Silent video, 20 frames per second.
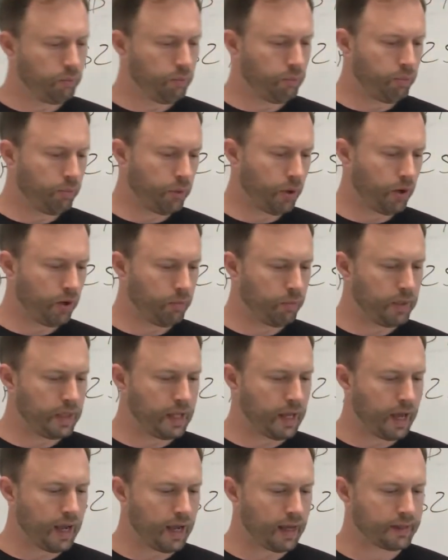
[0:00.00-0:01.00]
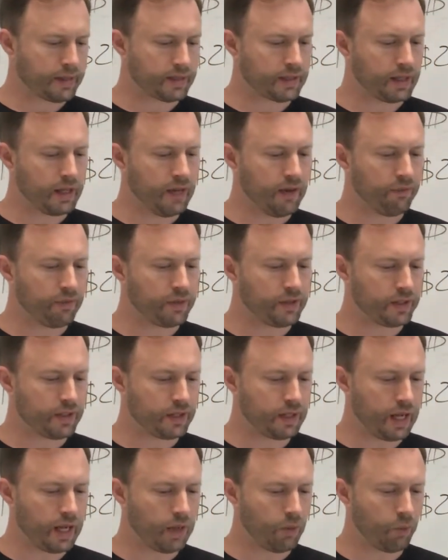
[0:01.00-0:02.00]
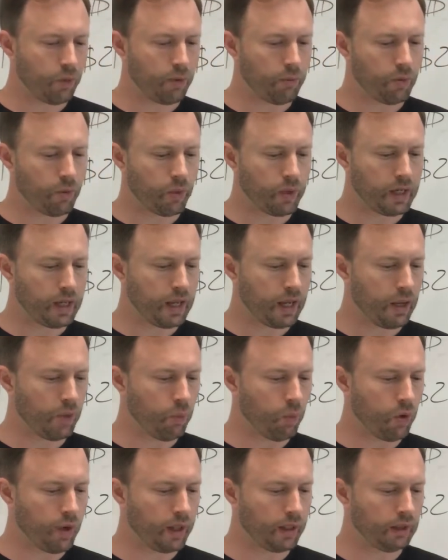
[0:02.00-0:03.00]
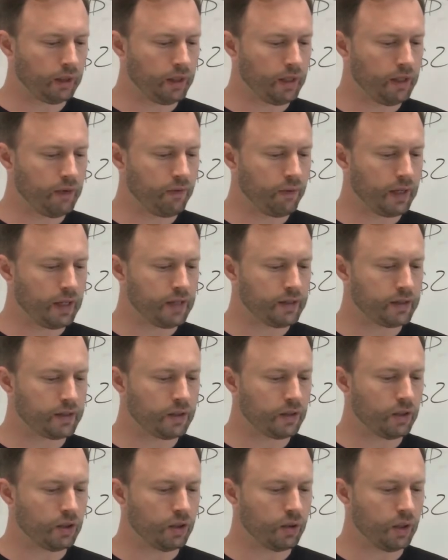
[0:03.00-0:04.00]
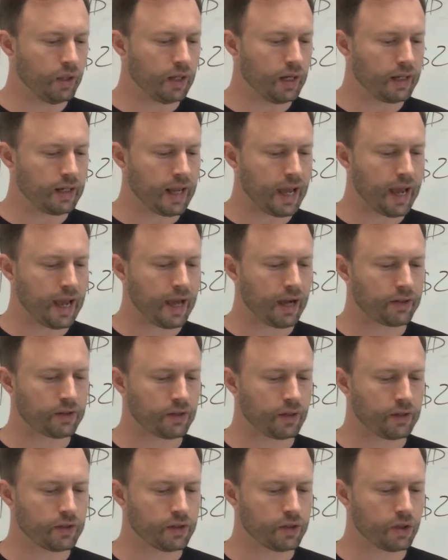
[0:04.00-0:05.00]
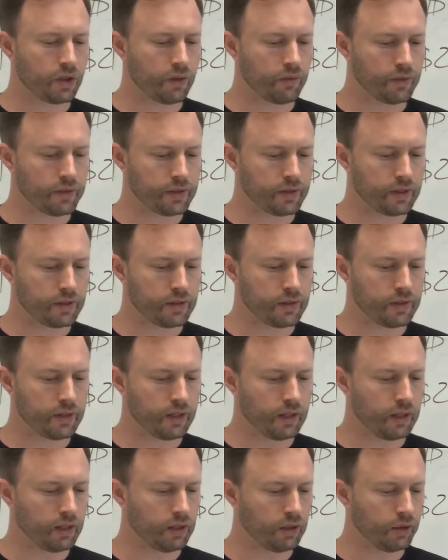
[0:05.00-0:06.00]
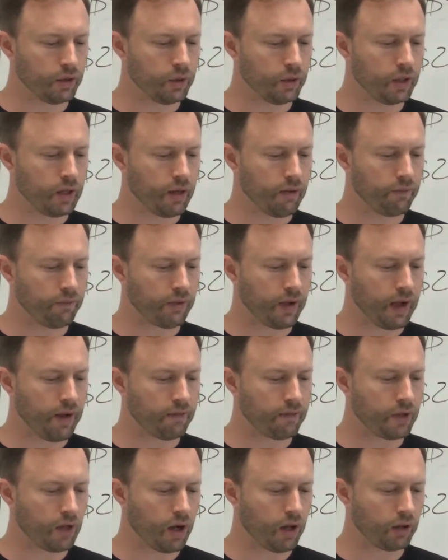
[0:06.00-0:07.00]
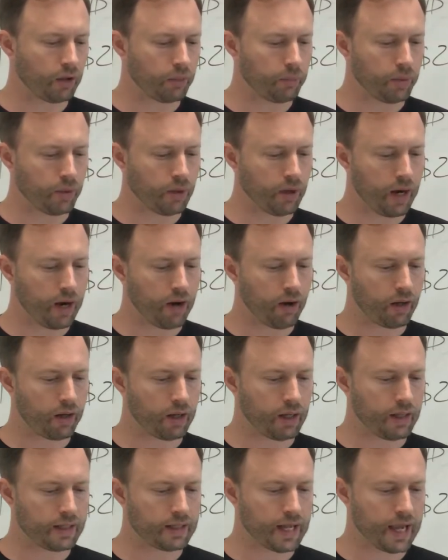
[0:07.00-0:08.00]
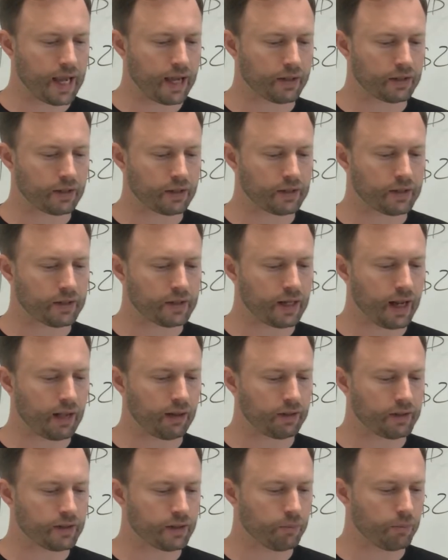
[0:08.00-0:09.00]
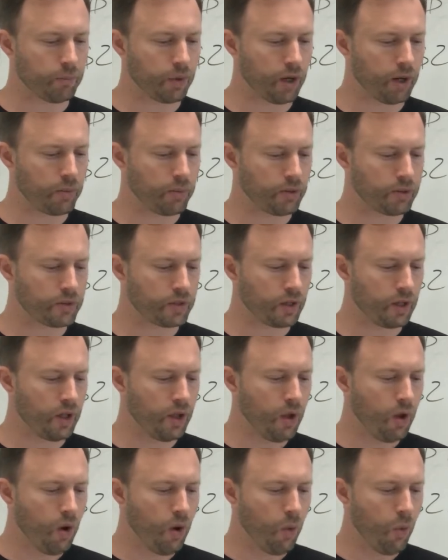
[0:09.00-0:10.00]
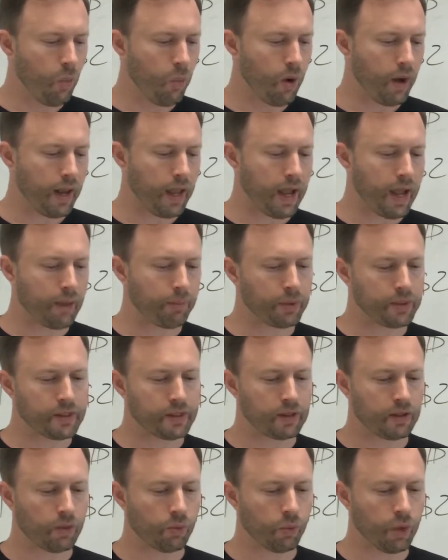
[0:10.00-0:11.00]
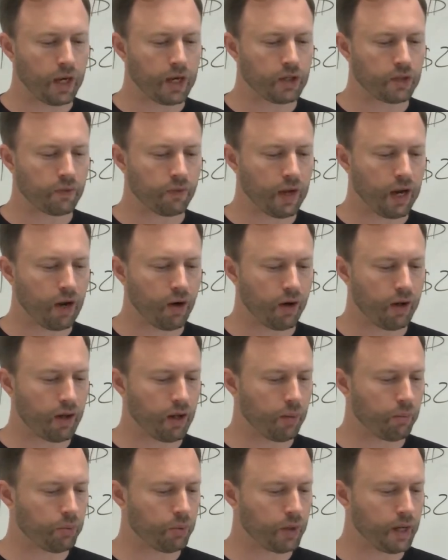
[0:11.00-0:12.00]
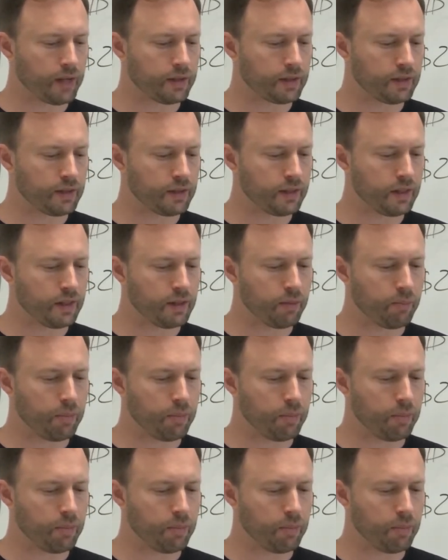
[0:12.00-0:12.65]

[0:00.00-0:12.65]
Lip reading: Part B asks, if the state where Maria and Juan live instituted a tax on services that included a $5 per haircut tax on stylists and barbers, what happens to the range of haircut prices that